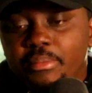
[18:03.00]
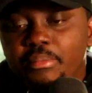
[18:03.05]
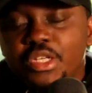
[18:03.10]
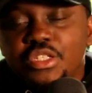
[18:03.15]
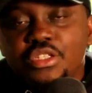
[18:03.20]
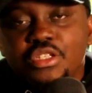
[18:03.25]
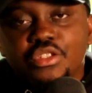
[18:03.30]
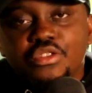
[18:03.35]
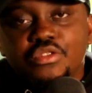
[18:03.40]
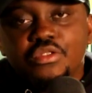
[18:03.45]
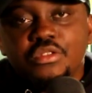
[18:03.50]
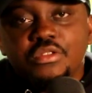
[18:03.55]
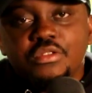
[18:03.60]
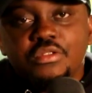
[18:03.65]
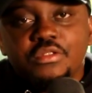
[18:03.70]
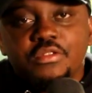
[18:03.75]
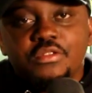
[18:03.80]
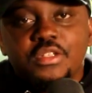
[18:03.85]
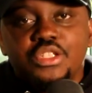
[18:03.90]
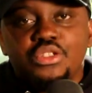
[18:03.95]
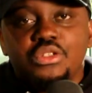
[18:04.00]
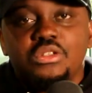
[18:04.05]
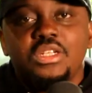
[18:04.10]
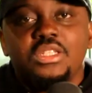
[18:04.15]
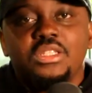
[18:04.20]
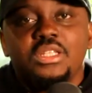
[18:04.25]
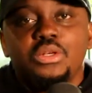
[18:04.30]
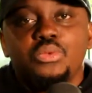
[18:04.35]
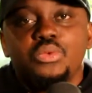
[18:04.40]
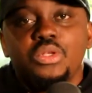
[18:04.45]
message
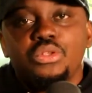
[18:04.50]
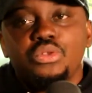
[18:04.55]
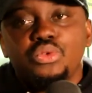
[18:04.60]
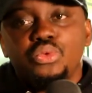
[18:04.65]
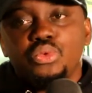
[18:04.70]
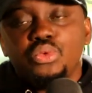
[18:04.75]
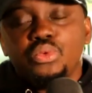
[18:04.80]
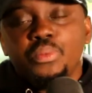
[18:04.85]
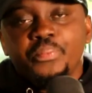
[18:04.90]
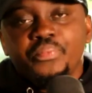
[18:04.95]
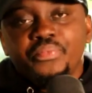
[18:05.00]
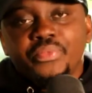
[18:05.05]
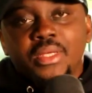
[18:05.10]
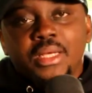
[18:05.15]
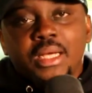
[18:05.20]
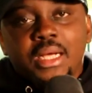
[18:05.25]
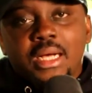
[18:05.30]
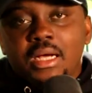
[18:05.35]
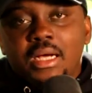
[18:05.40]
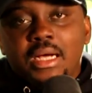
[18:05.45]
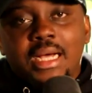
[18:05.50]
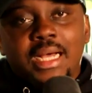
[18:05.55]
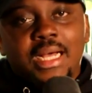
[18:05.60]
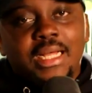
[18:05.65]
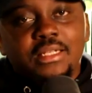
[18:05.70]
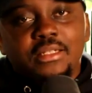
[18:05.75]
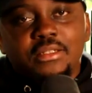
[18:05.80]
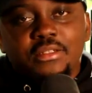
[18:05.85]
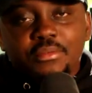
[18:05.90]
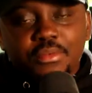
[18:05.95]
resonated with you,
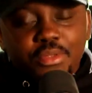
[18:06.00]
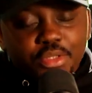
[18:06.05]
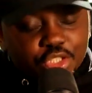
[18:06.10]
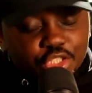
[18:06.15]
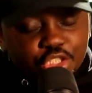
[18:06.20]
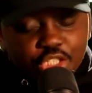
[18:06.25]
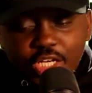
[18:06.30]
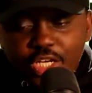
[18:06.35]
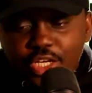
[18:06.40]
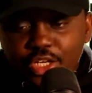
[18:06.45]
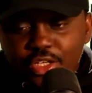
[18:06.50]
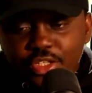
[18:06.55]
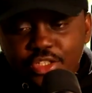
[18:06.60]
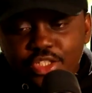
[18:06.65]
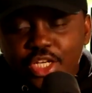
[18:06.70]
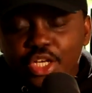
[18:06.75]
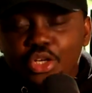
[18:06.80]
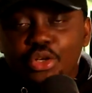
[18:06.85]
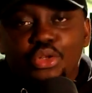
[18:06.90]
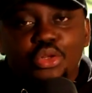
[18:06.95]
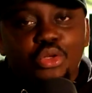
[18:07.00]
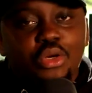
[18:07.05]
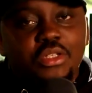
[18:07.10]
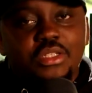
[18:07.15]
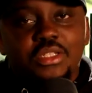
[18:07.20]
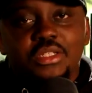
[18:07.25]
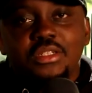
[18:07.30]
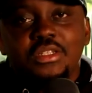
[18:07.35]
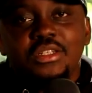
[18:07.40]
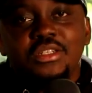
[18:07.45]
and share your
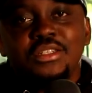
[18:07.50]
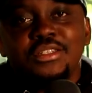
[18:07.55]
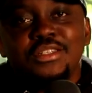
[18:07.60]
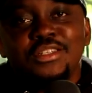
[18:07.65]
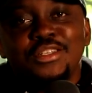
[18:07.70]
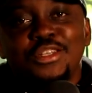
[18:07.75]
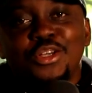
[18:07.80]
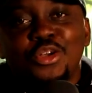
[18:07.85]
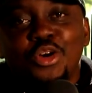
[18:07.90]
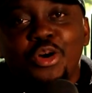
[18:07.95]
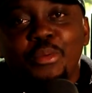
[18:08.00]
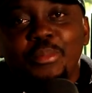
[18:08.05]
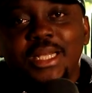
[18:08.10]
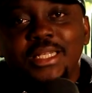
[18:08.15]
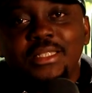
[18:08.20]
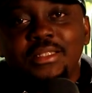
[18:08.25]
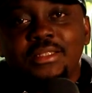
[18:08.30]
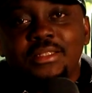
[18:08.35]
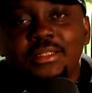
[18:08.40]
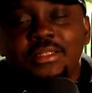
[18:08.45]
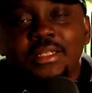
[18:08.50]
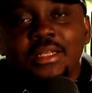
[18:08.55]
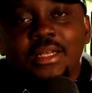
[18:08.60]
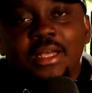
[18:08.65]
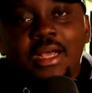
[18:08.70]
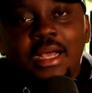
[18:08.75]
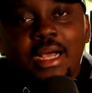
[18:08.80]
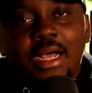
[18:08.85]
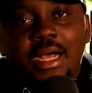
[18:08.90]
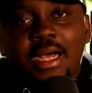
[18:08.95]
thoughts in the comments,
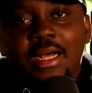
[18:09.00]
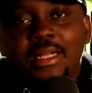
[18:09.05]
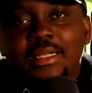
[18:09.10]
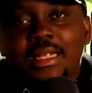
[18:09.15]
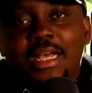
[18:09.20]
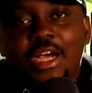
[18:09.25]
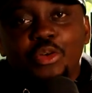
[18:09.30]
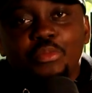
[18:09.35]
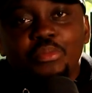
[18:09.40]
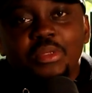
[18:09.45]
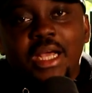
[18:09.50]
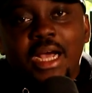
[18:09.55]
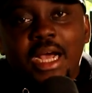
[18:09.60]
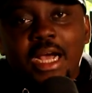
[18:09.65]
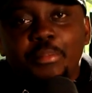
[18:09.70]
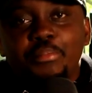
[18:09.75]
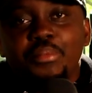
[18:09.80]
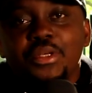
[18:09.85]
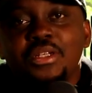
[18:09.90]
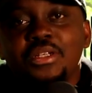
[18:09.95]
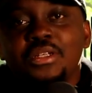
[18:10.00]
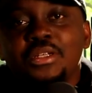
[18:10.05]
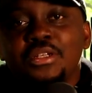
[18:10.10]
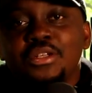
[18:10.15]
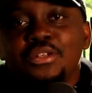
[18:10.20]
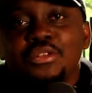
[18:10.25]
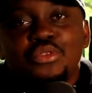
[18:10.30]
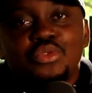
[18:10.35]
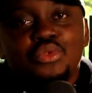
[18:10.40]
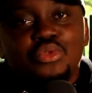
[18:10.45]
and I'll be happy
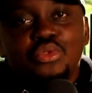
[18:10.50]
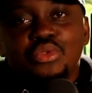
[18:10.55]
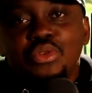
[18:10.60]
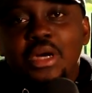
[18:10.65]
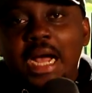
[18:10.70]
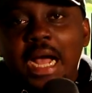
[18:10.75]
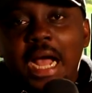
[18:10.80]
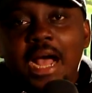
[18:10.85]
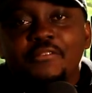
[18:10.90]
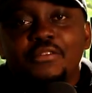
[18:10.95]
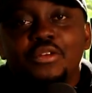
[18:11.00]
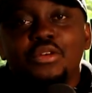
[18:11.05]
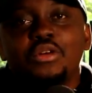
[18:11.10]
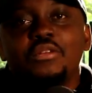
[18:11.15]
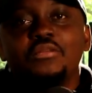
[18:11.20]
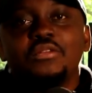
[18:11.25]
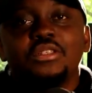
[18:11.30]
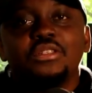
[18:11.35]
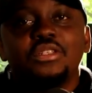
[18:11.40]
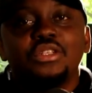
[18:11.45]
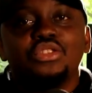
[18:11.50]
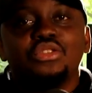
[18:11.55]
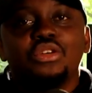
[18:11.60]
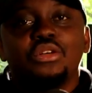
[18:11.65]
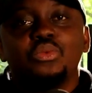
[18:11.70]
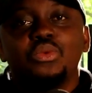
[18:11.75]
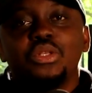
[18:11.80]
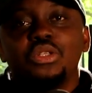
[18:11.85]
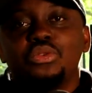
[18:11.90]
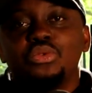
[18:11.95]
to have a
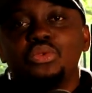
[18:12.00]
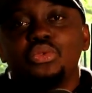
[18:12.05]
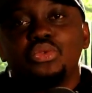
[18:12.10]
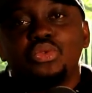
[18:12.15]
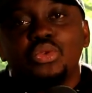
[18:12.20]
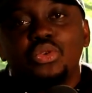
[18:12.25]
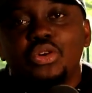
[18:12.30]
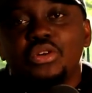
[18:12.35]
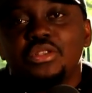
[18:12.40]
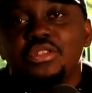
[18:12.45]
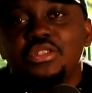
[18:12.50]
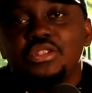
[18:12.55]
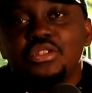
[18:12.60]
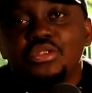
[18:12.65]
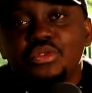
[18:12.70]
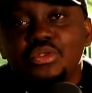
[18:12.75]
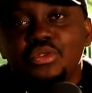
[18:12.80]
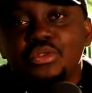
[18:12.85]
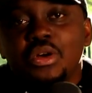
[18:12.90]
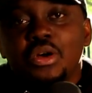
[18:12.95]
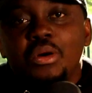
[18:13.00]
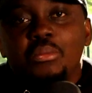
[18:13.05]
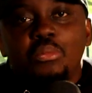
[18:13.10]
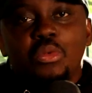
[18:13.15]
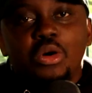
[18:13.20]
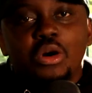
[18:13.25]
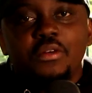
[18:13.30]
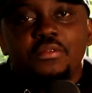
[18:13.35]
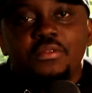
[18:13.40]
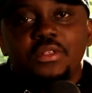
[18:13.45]
conversation with you to continue
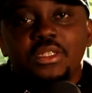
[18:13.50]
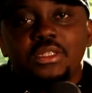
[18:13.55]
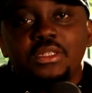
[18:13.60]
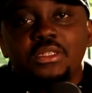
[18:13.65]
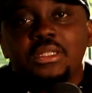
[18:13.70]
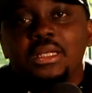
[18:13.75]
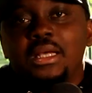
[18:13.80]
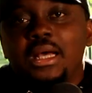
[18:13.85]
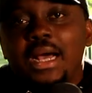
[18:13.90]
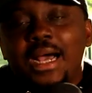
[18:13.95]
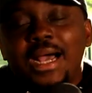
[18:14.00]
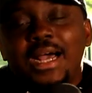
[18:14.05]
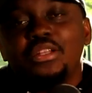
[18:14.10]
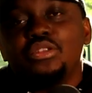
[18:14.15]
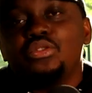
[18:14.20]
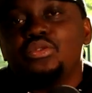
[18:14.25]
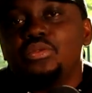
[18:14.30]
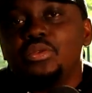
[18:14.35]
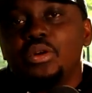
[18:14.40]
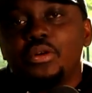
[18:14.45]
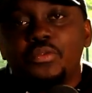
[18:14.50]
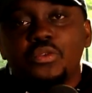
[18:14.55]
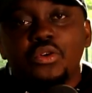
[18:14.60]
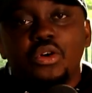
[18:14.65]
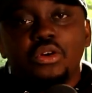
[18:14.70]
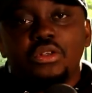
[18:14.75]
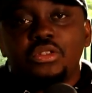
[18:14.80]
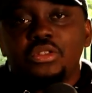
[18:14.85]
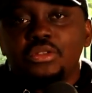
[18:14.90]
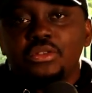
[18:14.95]
more of this, and of
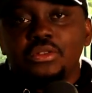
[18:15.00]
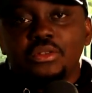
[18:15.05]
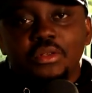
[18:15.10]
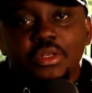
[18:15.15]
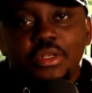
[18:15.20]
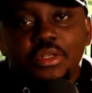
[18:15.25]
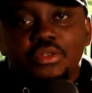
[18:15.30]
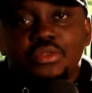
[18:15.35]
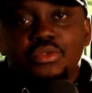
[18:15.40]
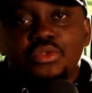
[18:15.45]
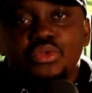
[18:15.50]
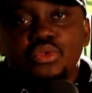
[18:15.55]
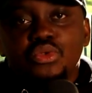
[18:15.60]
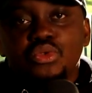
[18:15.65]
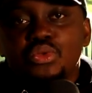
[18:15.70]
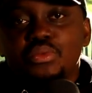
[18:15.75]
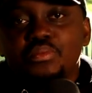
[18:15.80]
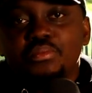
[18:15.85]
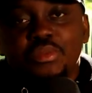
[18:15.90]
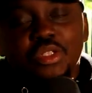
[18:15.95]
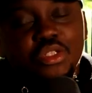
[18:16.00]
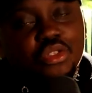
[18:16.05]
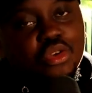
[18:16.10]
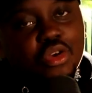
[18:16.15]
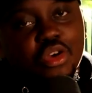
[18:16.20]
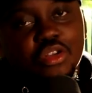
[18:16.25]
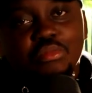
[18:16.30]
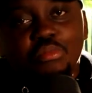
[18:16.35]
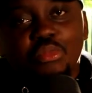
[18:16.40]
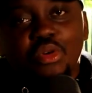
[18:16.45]
course to
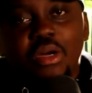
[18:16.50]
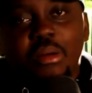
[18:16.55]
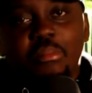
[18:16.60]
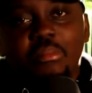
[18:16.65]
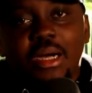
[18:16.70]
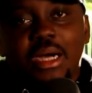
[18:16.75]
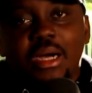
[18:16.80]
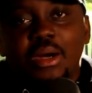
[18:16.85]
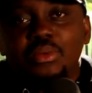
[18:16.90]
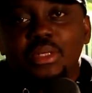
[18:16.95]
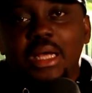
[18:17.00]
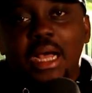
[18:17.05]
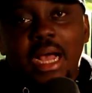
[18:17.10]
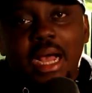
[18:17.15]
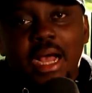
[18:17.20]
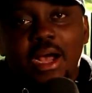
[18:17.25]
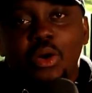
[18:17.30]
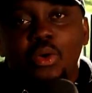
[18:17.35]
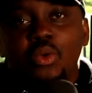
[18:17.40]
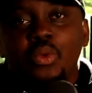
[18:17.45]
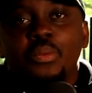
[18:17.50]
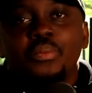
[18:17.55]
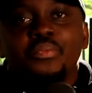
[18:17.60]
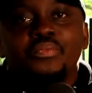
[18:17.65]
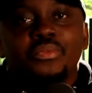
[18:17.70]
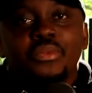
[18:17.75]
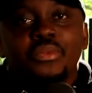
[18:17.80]
discuss more about how